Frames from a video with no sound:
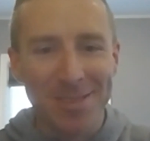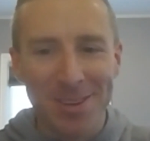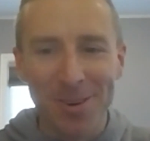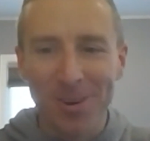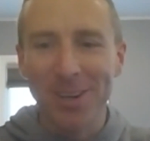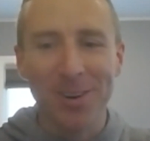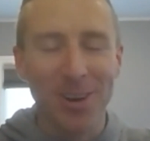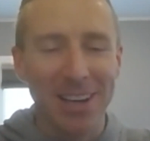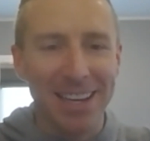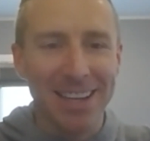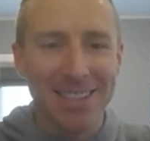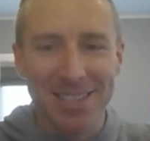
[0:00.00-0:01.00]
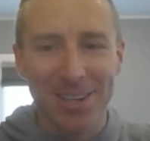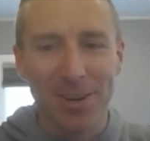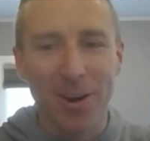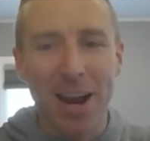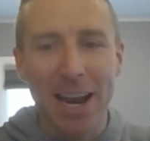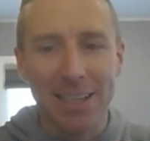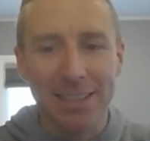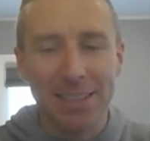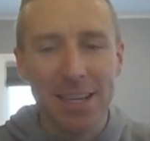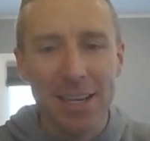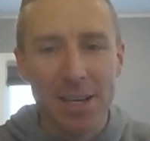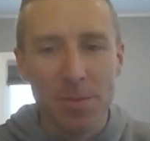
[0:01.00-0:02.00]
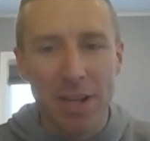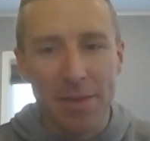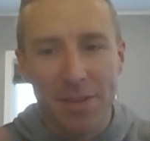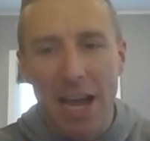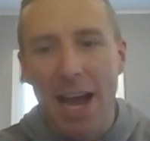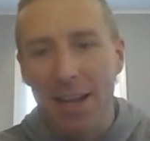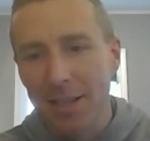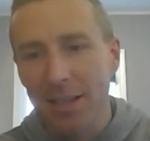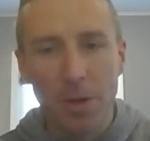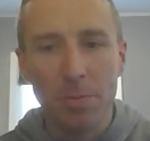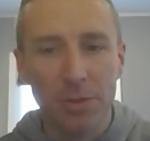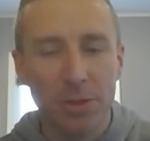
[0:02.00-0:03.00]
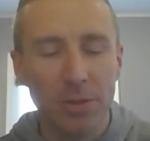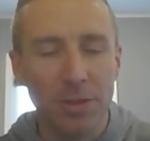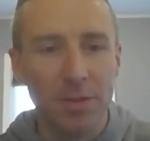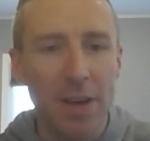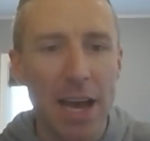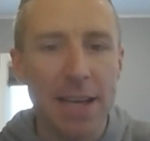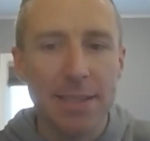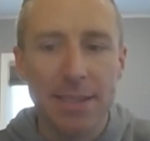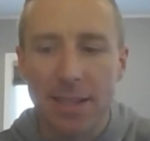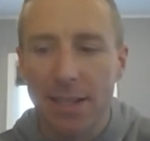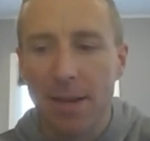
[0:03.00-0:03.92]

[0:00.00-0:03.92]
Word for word: going against the grain. But I've gotten people to invest,